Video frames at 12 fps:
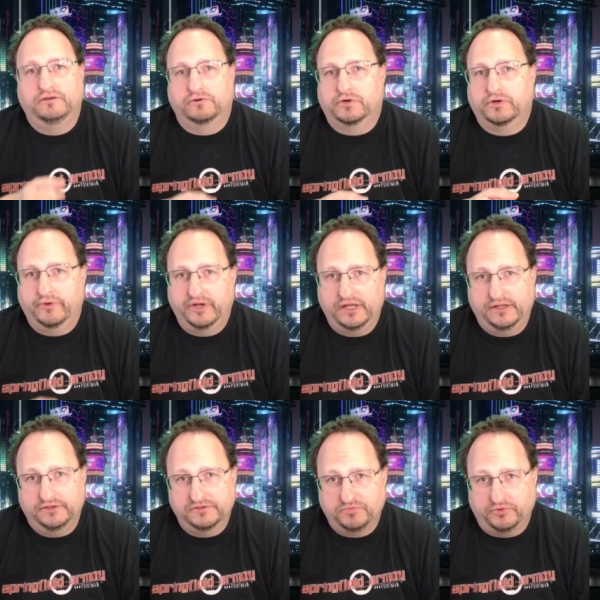in order to
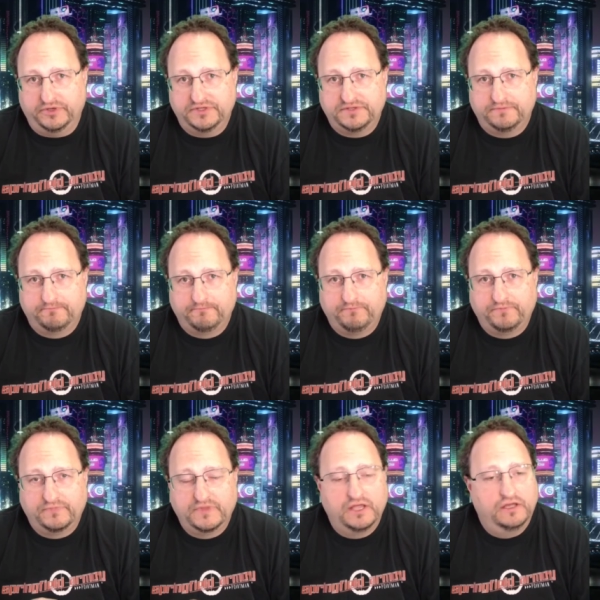regain those points.
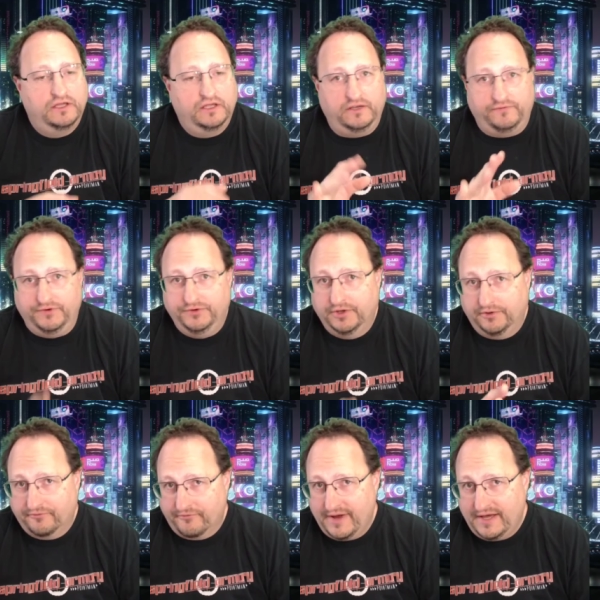If you
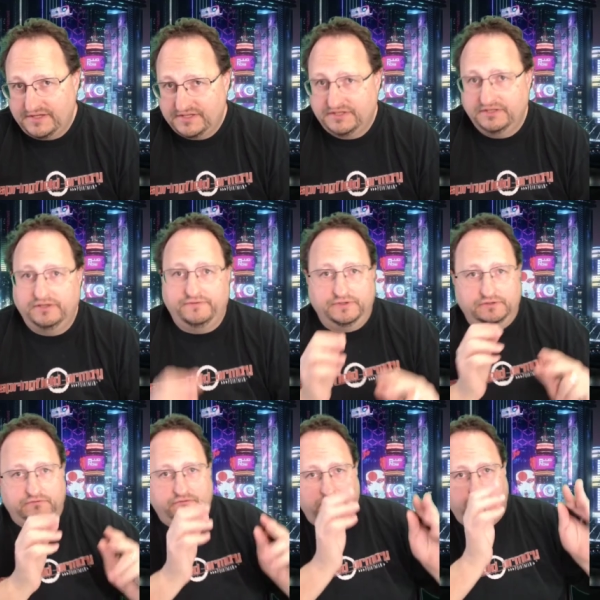don't rest, if
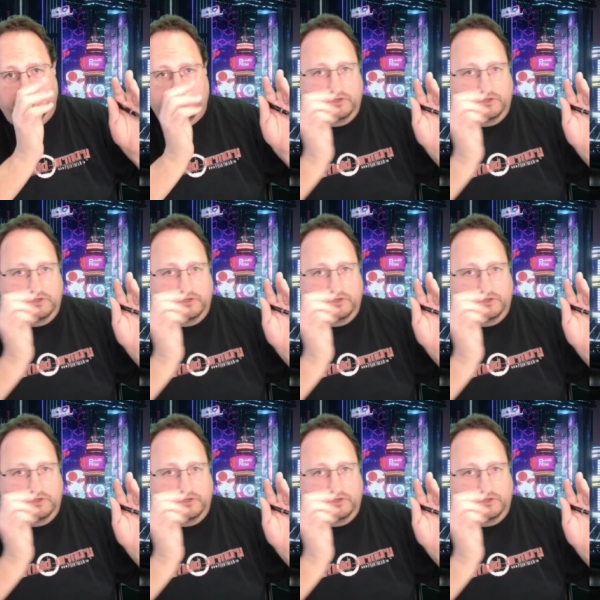you don't